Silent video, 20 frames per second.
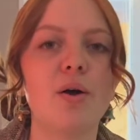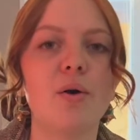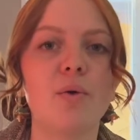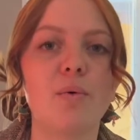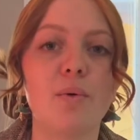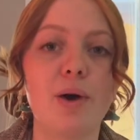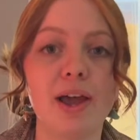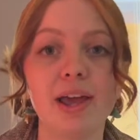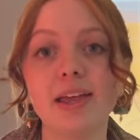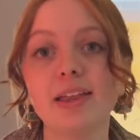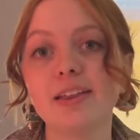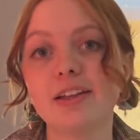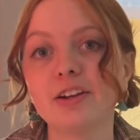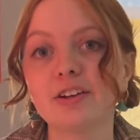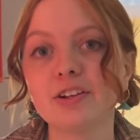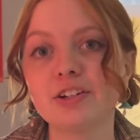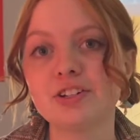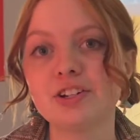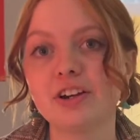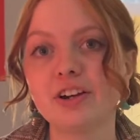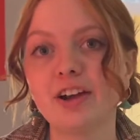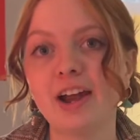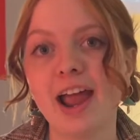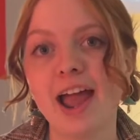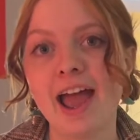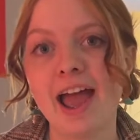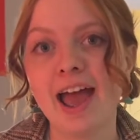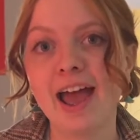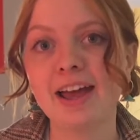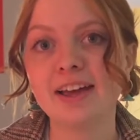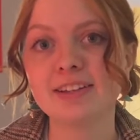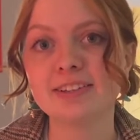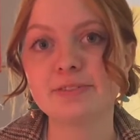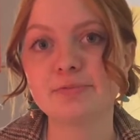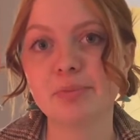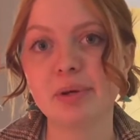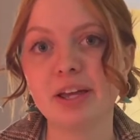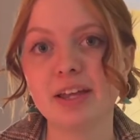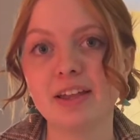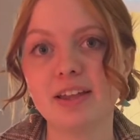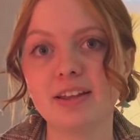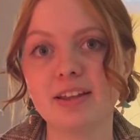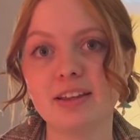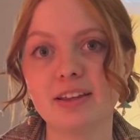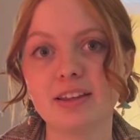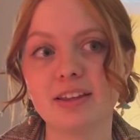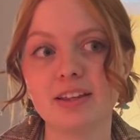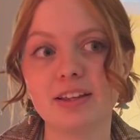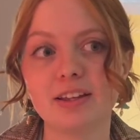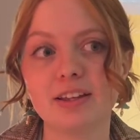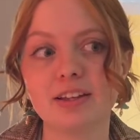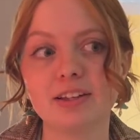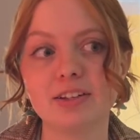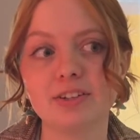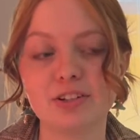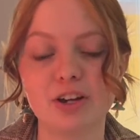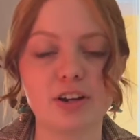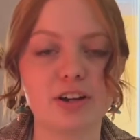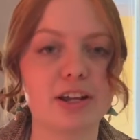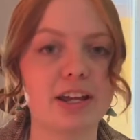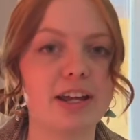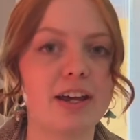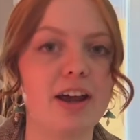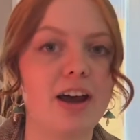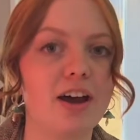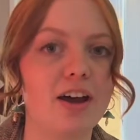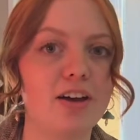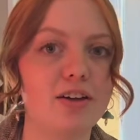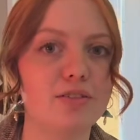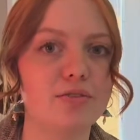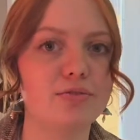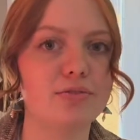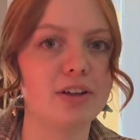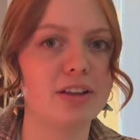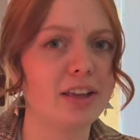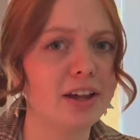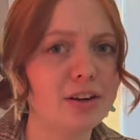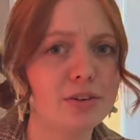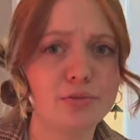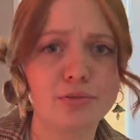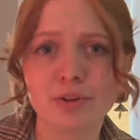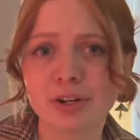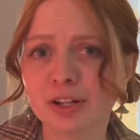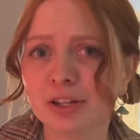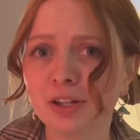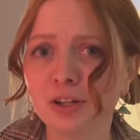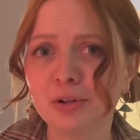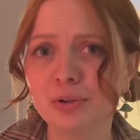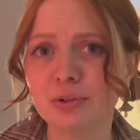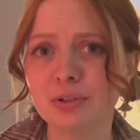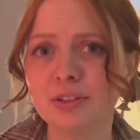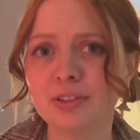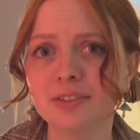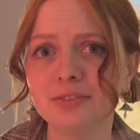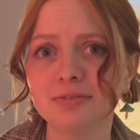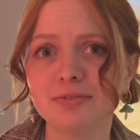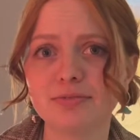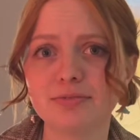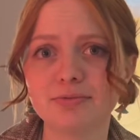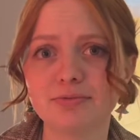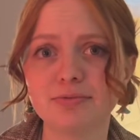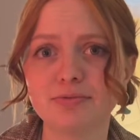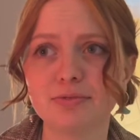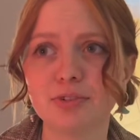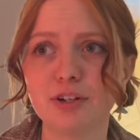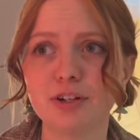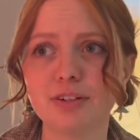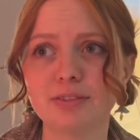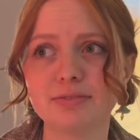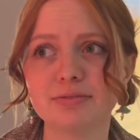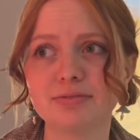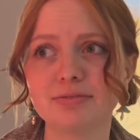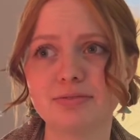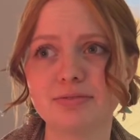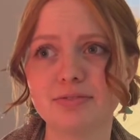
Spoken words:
YA literature has been the target of a lot of ridicule for